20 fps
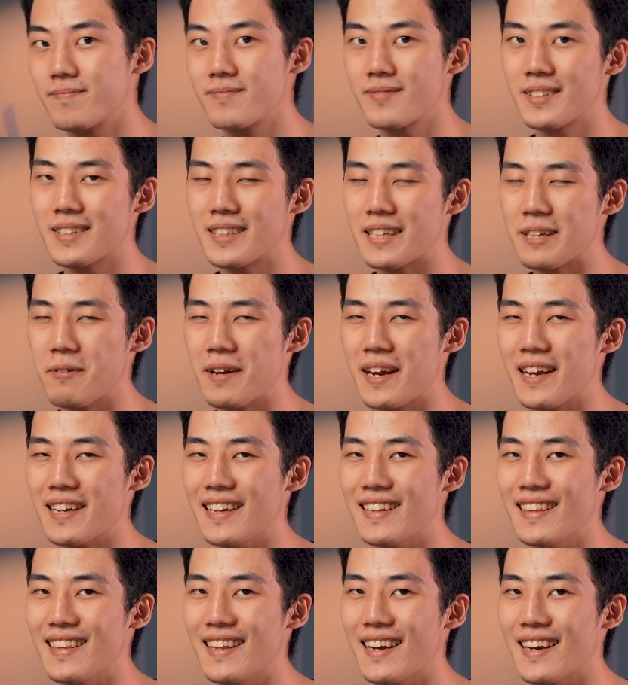See what I
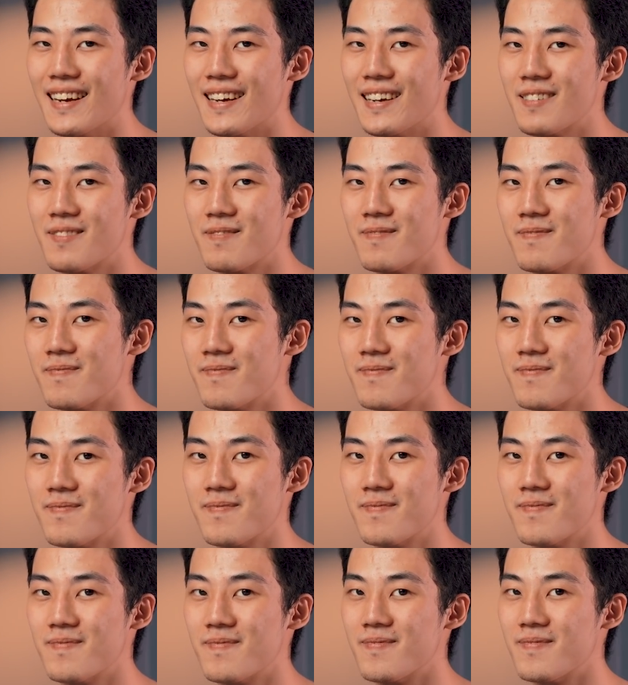did there?
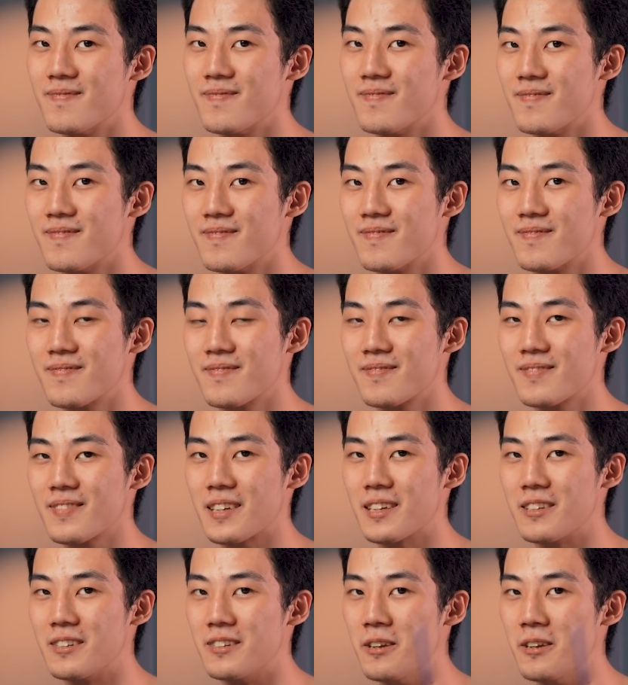Because